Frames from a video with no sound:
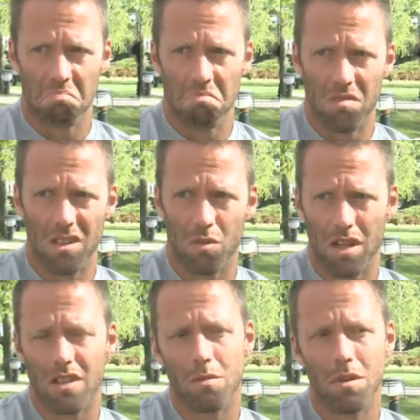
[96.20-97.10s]
this one
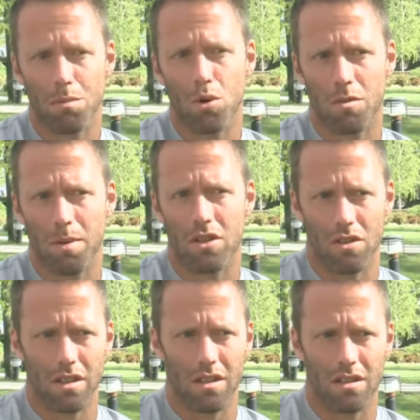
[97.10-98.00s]
is a bit more
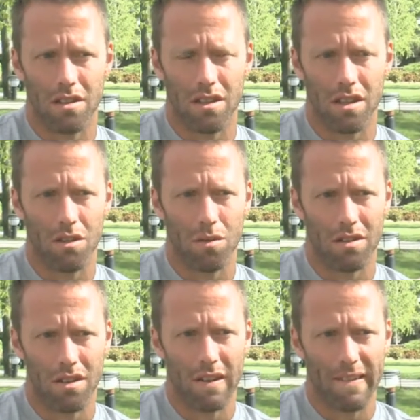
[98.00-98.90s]
special than, than the other ones. Yeah.